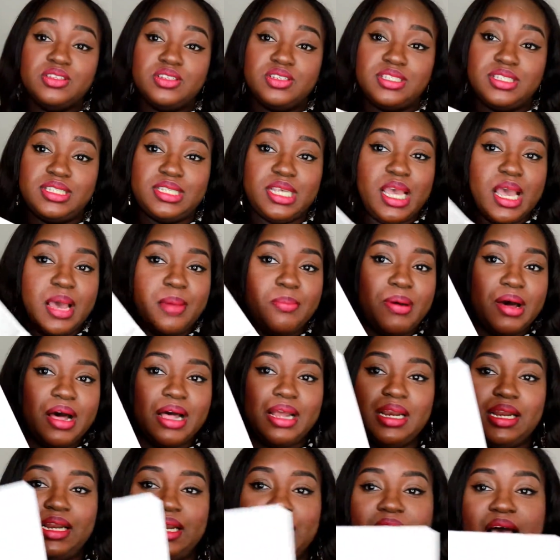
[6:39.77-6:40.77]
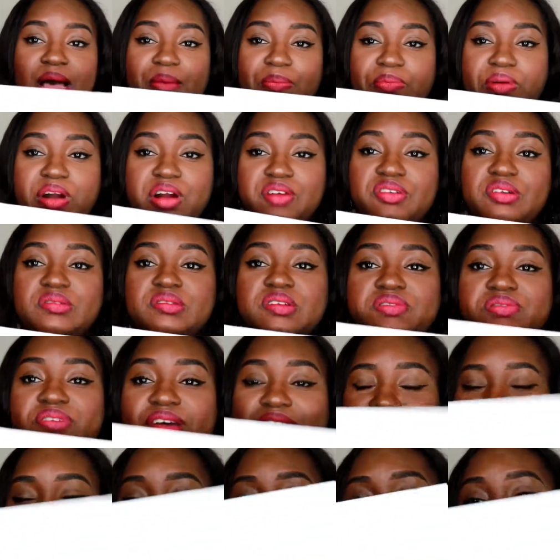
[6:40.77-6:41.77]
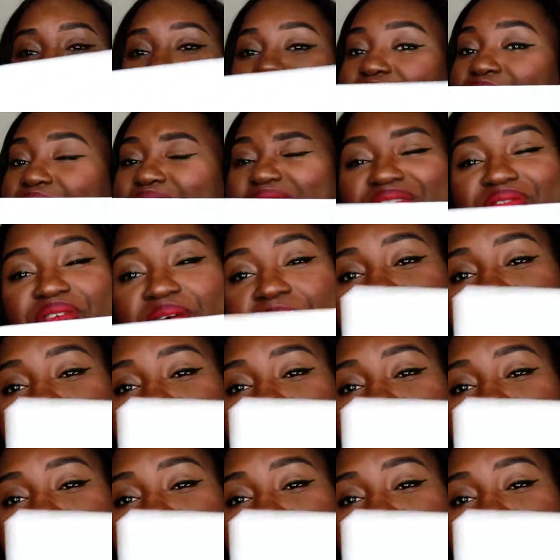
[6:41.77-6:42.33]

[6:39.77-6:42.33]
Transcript: to say about it apart from the fact that it doesn't have